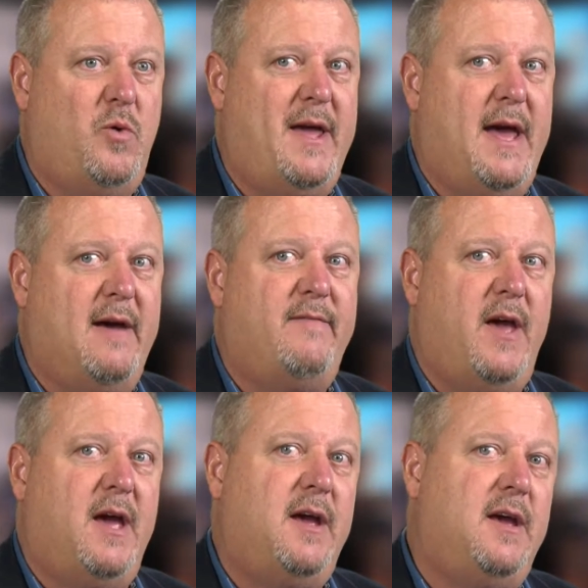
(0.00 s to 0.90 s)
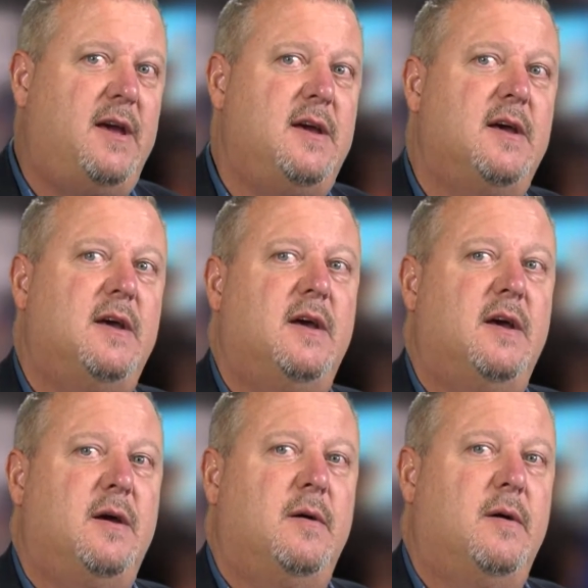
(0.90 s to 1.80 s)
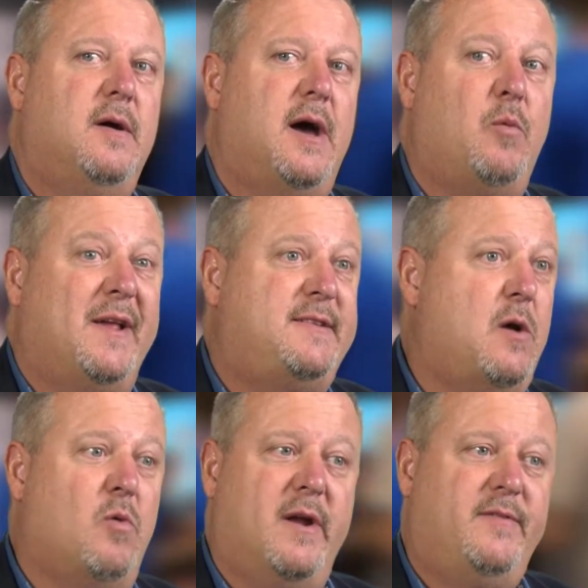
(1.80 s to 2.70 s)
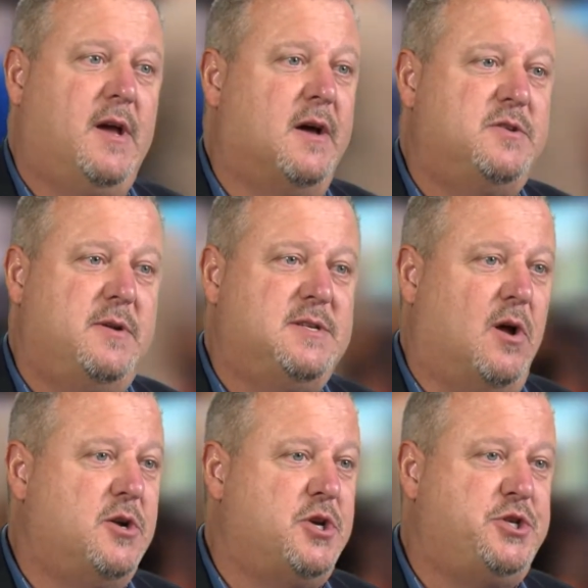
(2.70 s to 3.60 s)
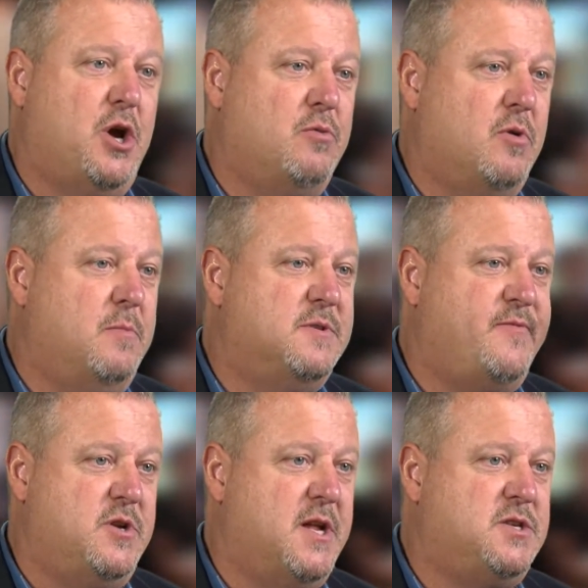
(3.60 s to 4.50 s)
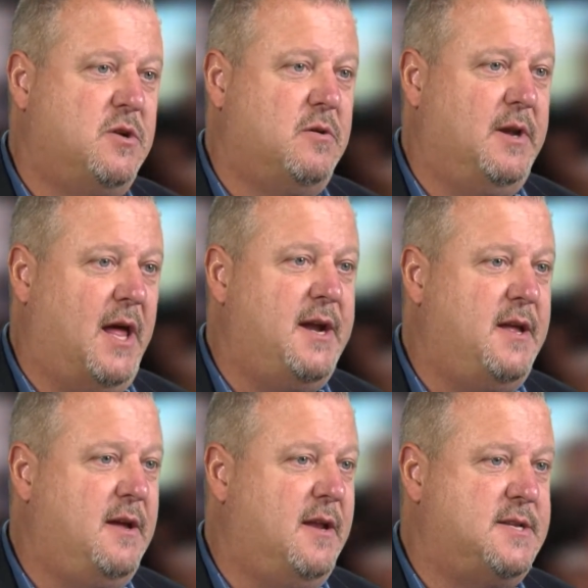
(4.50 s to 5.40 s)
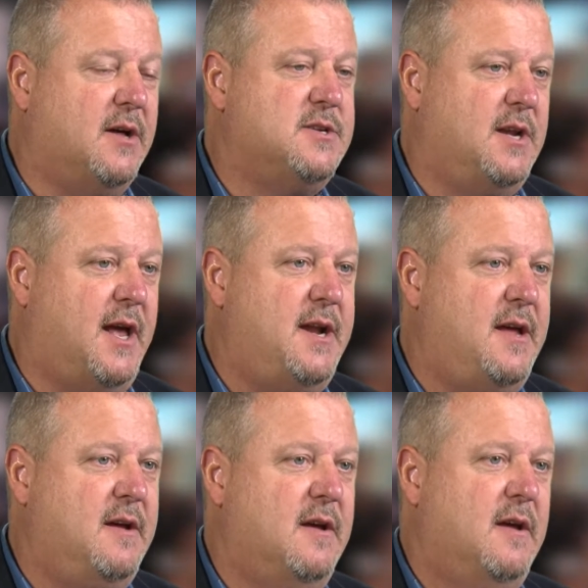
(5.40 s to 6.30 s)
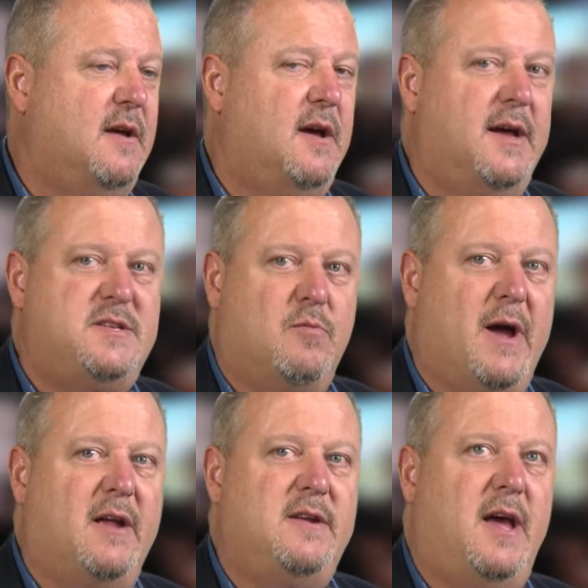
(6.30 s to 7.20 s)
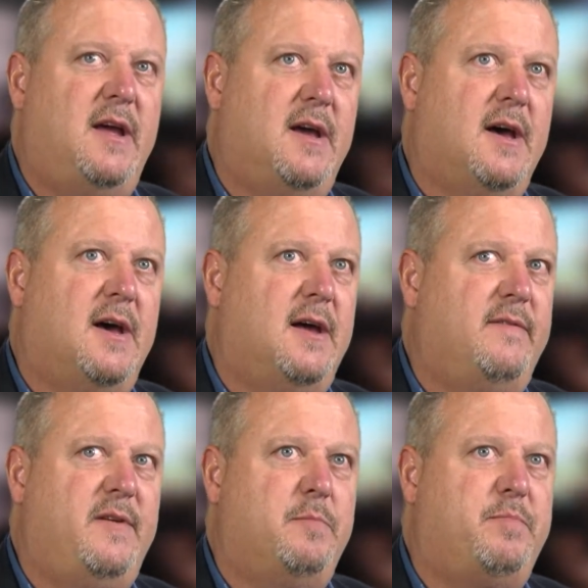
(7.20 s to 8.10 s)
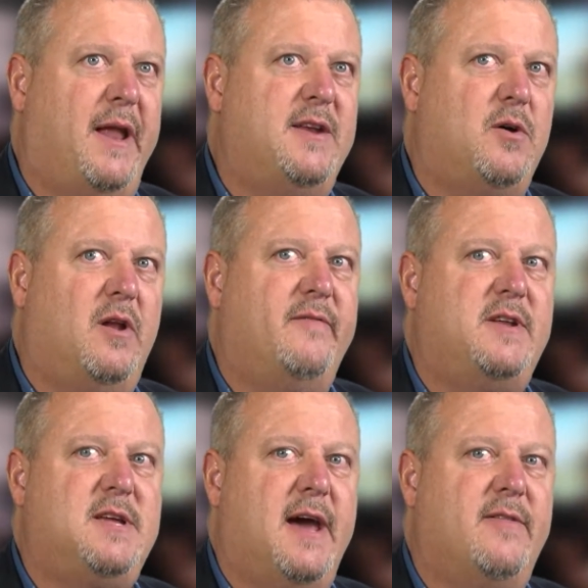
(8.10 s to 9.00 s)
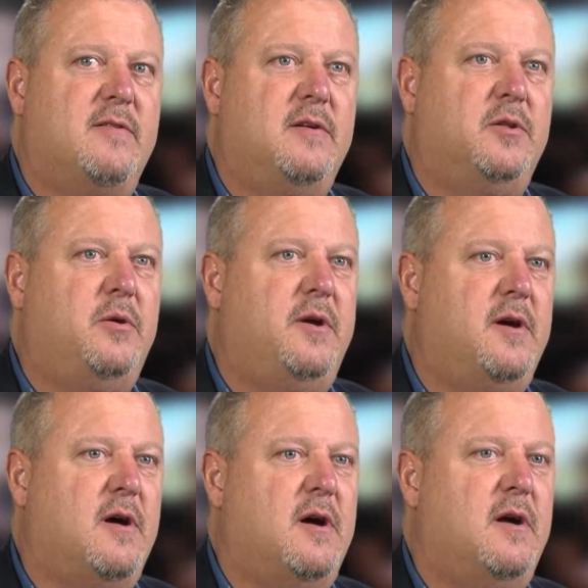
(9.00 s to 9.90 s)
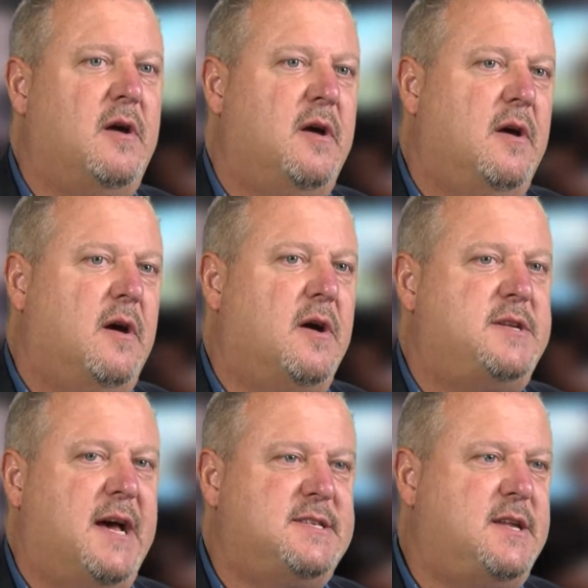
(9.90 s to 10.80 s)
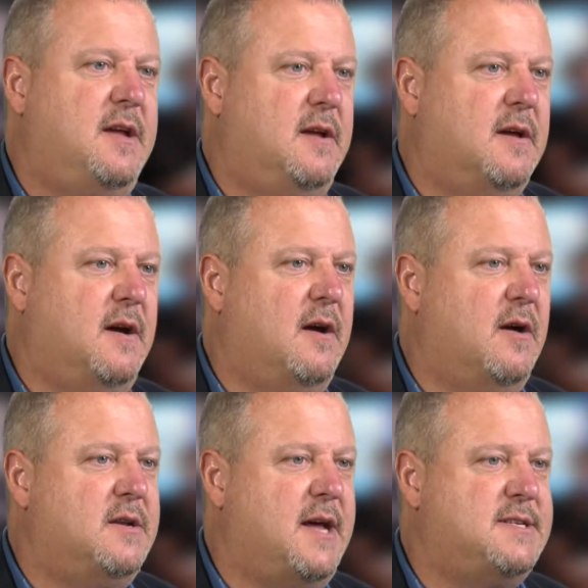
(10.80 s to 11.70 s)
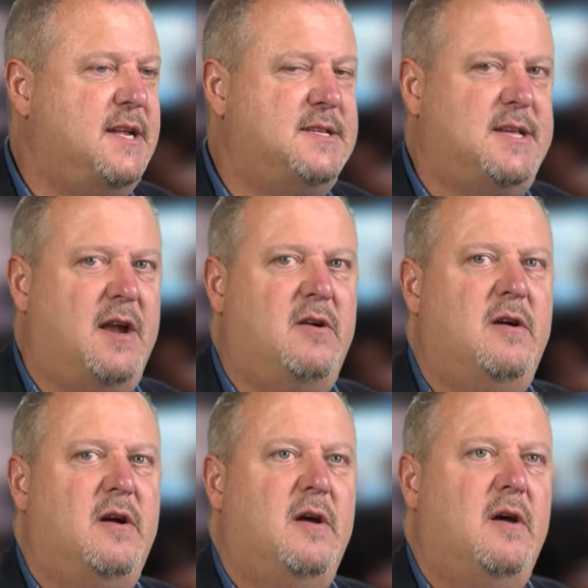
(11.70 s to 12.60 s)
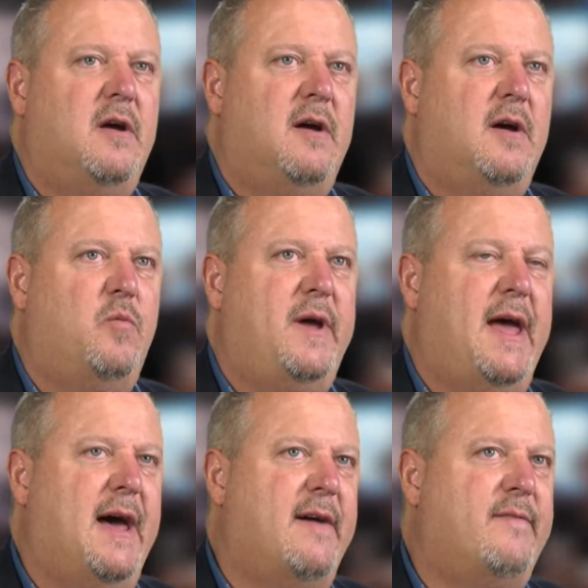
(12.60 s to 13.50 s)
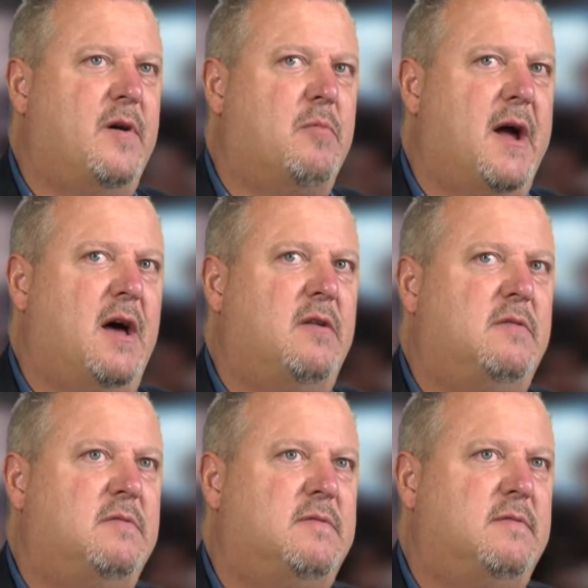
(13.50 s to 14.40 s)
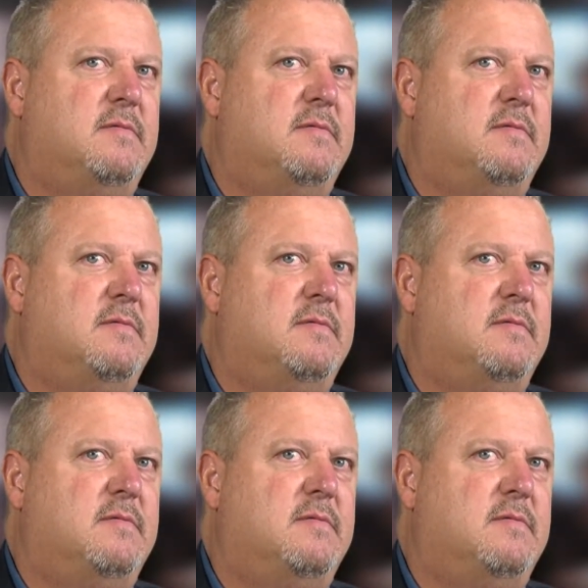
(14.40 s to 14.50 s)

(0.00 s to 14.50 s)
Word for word: we have a I want to say, one of the country's largest showrooms for digital and lighting, intelligent lighting. It's around a, uh, if you blend all of it together, including our, our, testing, uh, our testing center, we have around